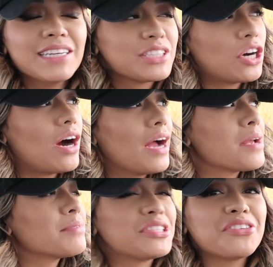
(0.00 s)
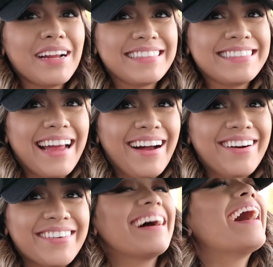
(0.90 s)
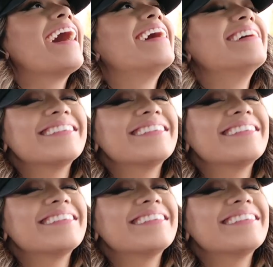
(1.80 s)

So I am stressed now. I